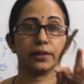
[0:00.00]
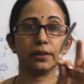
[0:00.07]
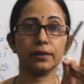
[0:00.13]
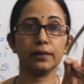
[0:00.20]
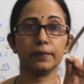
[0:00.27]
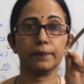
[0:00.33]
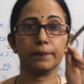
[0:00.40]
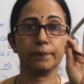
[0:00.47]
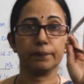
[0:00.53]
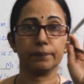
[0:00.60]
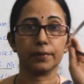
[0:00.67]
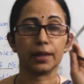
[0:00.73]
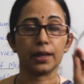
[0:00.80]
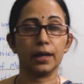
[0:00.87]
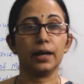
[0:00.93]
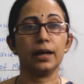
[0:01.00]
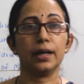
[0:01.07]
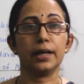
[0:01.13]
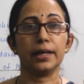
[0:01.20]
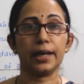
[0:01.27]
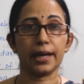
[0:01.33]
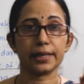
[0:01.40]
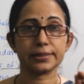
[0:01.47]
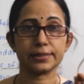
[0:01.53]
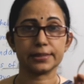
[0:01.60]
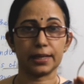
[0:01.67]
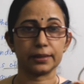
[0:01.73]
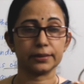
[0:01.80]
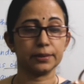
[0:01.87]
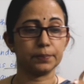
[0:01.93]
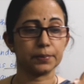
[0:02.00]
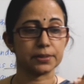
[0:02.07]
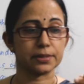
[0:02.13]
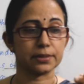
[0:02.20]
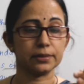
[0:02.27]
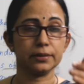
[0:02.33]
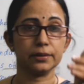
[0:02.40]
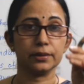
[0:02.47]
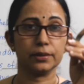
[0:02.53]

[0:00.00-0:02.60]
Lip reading: the lax tongue depressor,